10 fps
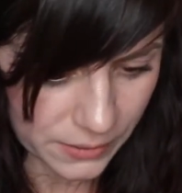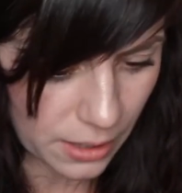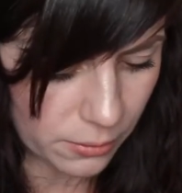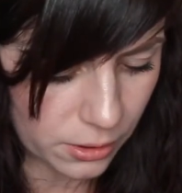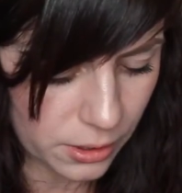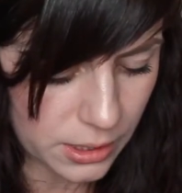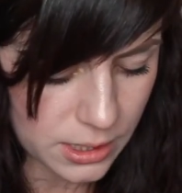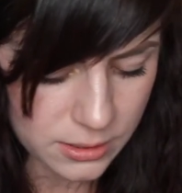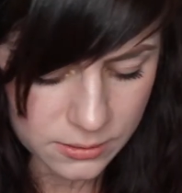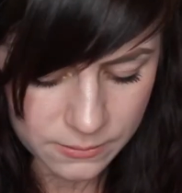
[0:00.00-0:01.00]
I want to look at
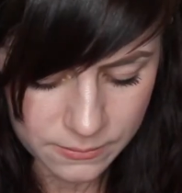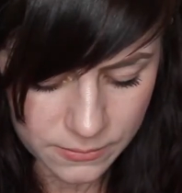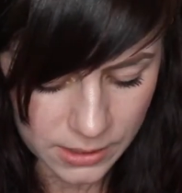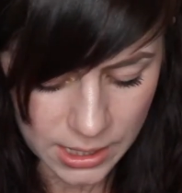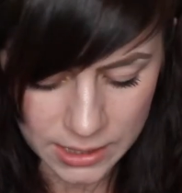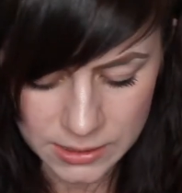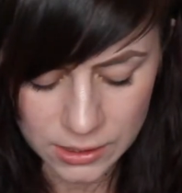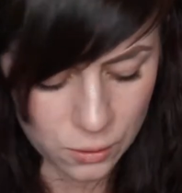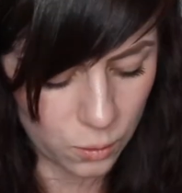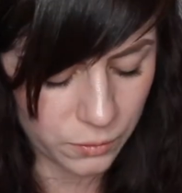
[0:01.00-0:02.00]
this. It has
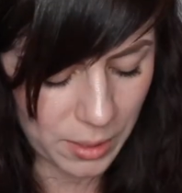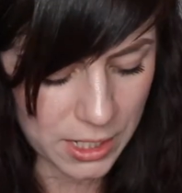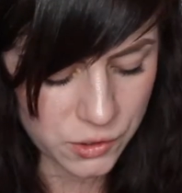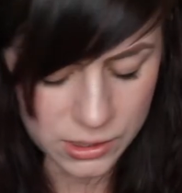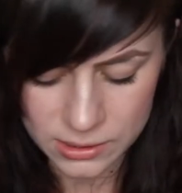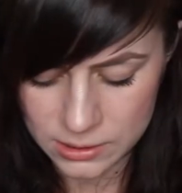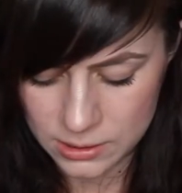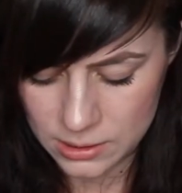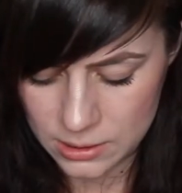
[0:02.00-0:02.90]
like gold pages.